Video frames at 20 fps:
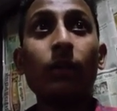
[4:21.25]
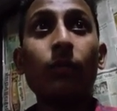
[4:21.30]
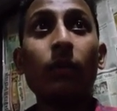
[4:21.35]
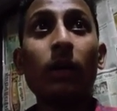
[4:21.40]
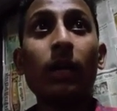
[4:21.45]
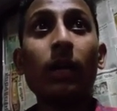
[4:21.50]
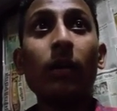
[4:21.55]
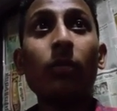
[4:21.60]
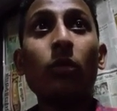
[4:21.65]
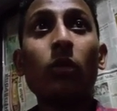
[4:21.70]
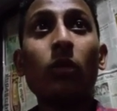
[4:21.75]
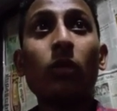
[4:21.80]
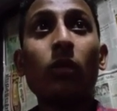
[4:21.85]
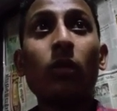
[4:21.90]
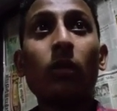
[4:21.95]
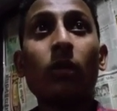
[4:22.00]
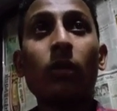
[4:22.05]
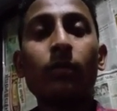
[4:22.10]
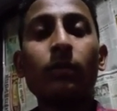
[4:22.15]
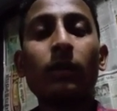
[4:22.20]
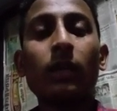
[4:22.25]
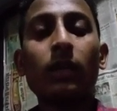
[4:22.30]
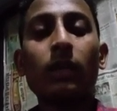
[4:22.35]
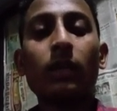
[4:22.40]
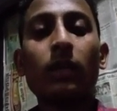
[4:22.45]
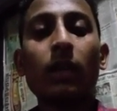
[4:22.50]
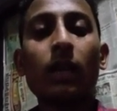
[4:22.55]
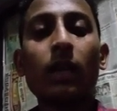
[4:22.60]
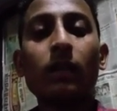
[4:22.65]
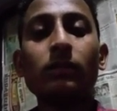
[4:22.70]
variable or that
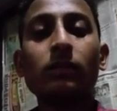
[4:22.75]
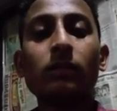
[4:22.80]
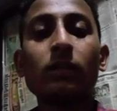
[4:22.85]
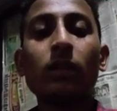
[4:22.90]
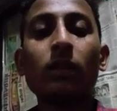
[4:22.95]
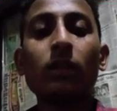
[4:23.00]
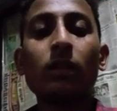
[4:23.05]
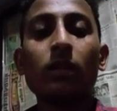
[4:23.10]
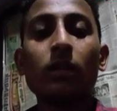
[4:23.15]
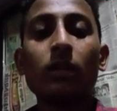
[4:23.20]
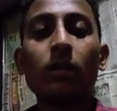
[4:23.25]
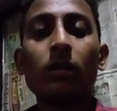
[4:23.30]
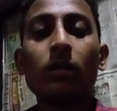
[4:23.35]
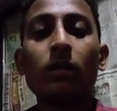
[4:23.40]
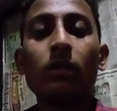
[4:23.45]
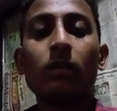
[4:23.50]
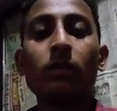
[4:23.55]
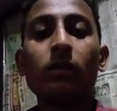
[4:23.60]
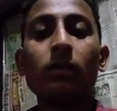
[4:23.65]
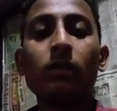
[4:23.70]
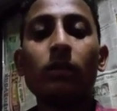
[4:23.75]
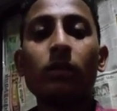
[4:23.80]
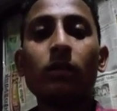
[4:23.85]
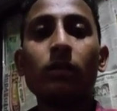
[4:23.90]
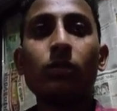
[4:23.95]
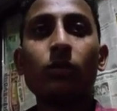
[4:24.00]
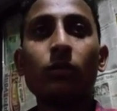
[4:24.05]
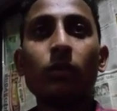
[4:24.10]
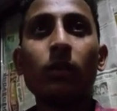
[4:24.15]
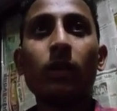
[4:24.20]
class.
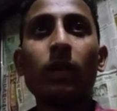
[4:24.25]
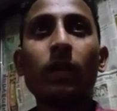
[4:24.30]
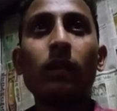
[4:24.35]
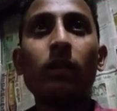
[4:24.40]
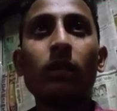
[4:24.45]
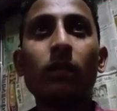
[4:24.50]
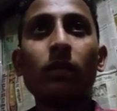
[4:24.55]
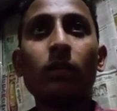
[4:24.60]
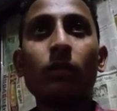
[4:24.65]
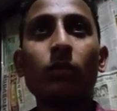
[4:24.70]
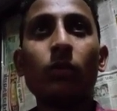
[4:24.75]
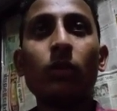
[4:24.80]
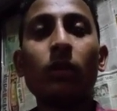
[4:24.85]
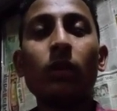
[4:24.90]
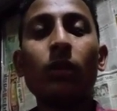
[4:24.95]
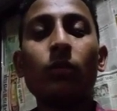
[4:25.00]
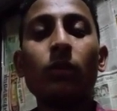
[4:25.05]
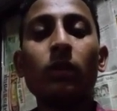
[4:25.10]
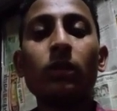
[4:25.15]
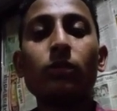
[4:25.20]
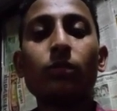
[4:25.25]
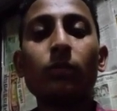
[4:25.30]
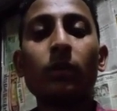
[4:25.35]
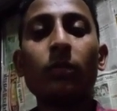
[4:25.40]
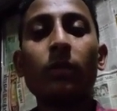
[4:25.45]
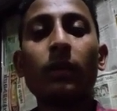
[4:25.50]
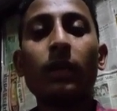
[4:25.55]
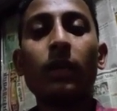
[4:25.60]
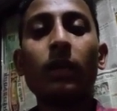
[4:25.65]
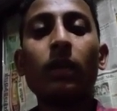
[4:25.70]
You should get only once
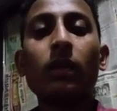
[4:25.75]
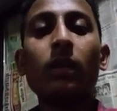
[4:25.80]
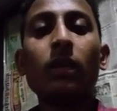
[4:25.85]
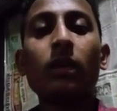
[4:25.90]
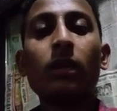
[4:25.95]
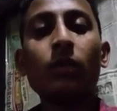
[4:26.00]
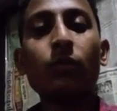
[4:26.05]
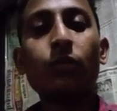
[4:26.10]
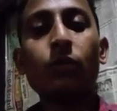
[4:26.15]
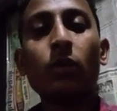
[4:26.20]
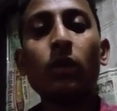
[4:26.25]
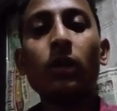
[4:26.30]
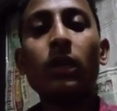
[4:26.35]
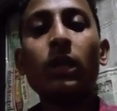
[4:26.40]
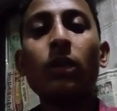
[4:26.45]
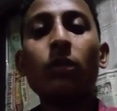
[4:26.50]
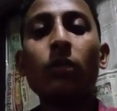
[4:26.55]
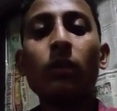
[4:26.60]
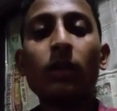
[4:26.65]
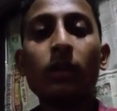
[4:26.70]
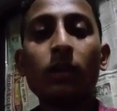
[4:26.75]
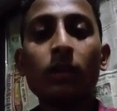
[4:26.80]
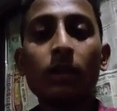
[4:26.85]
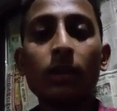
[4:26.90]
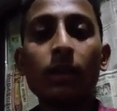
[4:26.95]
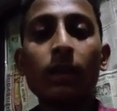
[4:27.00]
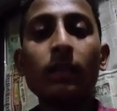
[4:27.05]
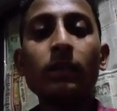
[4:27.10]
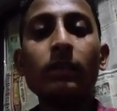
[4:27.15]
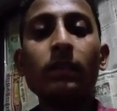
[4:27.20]
memory. If we given
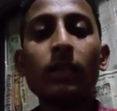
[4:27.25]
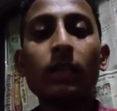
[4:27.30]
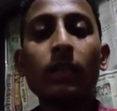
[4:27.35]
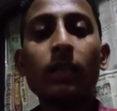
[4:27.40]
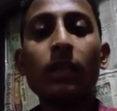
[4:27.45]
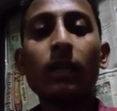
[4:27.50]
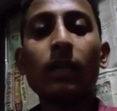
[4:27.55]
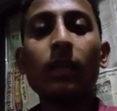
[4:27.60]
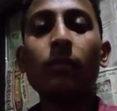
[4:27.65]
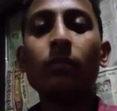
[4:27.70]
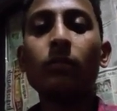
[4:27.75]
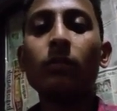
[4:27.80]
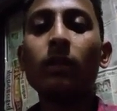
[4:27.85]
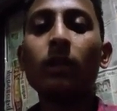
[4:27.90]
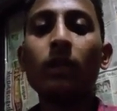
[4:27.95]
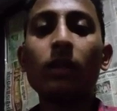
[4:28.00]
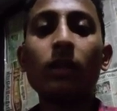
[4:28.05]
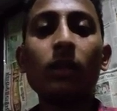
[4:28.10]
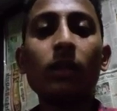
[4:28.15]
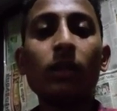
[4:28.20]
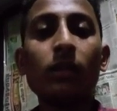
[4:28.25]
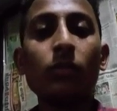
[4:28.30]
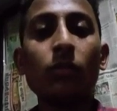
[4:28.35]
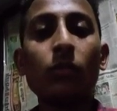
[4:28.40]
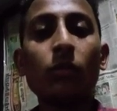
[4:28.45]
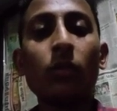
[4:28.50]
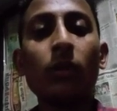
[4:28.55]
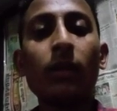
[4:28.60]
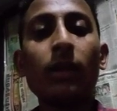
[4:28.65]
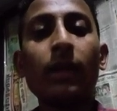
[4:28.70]
again second time, then it
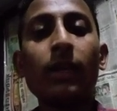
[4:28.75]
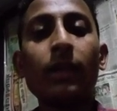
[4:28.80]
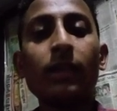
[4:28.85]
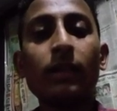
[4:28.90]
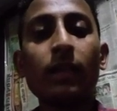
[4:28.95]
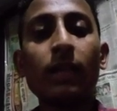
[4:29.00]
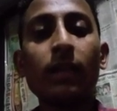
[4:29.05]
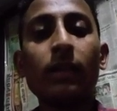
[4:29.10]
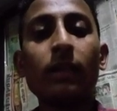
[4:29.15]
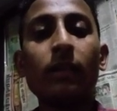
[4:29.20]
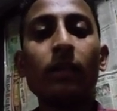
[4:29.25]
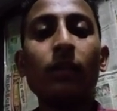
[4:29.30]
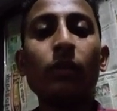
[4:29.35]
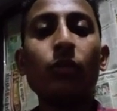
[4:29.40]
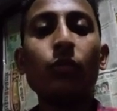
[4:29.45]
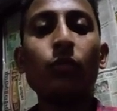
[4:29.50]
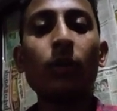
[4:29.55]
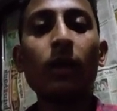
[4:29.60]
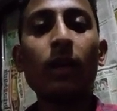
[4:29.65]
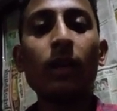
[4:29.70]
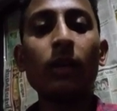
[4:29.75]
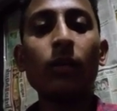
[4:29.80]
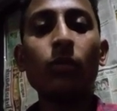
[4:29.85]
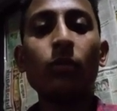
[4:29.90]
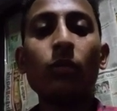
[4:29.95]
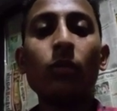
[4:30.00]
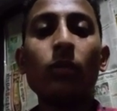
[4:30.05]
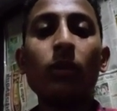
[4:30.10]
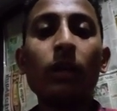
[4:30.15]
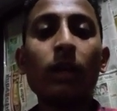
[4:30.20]
override that new
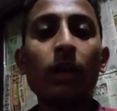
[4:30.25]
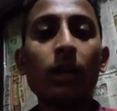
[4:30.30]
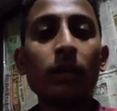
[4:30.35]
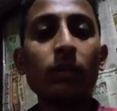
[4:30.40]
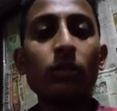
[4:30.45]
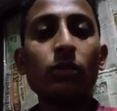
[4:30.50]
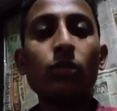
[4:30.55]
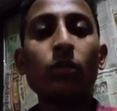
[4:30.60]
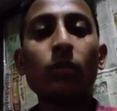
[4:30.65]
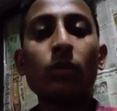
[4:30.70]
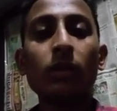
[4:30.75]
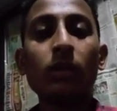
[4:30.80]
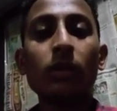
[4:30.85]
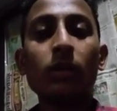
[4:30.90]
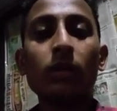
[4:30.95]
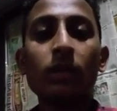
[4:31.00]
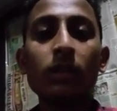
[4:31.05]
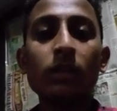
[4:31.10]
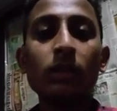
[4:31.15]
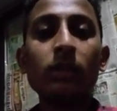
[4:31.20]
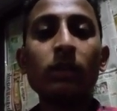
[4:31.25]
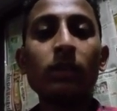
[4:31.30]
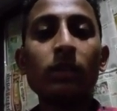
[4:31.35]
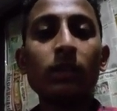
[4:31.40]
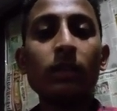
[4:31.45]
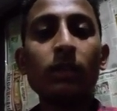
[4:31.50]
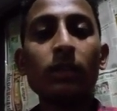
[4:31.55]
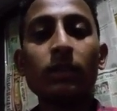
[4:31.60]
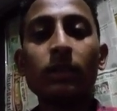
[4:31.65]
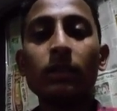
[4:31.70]
value and stored
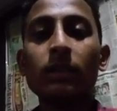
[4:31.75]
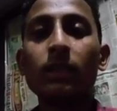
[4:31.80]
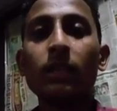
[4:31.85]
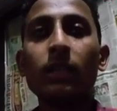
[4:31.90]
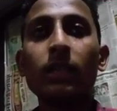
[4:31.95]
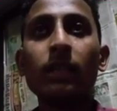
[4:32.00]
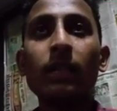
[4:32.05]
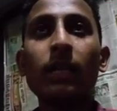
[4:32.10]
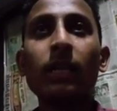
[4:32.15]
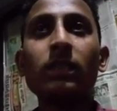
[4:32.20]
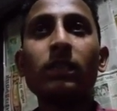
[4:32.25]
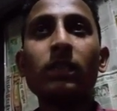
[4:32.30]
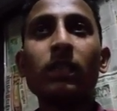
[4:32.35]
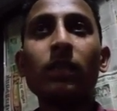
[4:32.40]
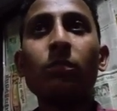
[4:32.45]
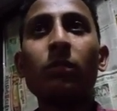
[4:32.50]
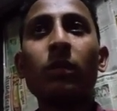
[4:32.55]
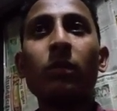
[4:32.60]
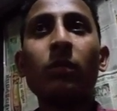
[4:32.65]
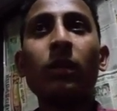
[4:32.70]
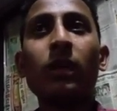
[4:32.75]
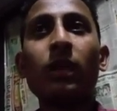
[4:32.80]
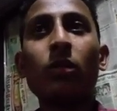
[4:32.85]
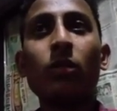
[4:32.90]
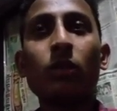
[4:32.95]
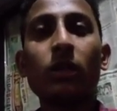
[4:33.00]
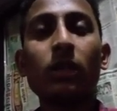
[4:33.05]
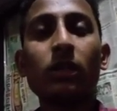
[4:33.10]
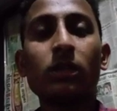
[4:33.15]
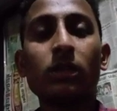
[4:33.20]
in that same memory
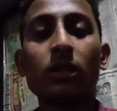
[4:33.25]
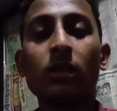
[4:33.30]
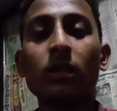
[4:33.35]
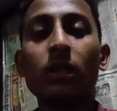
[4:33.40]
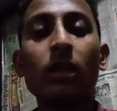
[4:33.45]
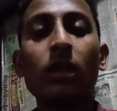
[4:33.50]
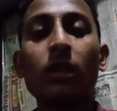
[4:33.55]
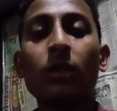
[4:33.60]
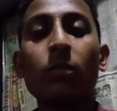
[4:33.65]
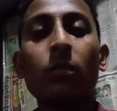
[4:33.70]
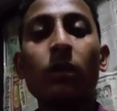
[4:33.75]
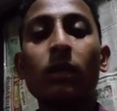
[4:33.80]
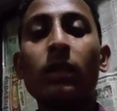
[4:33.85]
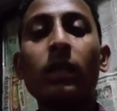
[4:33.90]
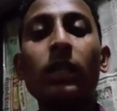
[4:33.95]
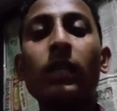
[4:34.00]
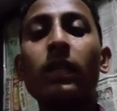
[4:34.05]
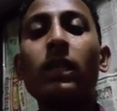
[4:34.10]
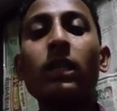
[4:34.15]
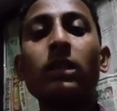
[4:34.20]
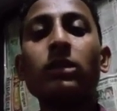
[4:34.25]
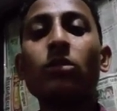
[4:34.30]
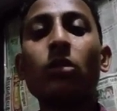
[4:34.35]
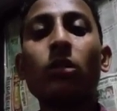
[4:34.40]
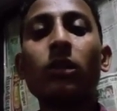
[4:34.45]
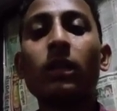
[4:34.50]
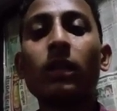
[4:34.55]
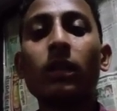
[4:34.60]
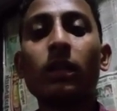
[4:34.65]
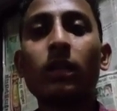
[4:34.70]
location, but it does
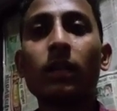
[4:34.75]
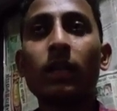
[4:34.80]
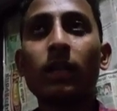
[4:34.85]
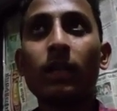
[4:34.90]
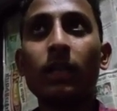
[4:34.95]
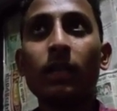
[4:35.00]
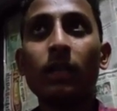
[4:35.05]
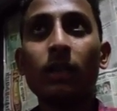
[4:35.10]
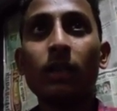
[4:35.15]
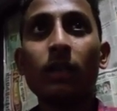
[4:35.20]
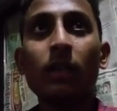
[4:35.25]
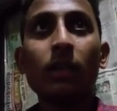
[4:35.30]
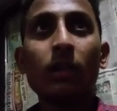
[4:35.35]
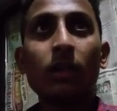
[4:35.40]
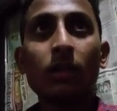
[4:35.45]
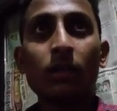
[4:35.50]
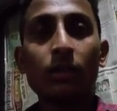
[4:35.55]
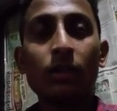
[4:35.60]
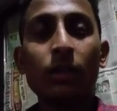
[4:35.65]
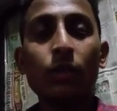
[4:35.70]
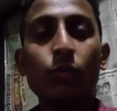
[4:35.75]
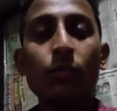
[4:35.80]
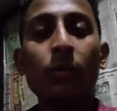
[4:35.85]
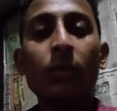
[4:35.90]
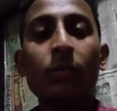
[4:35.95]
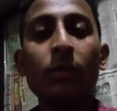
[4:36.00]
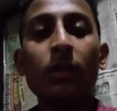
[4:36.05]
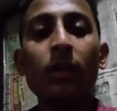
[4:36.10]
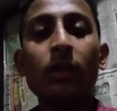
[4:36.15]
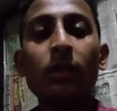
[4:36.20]
not get any new
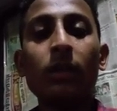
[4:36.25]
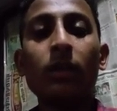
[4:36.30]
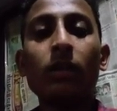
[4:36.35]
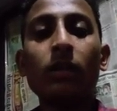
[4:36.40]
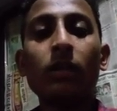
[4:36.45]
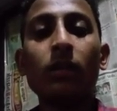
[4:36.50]
memory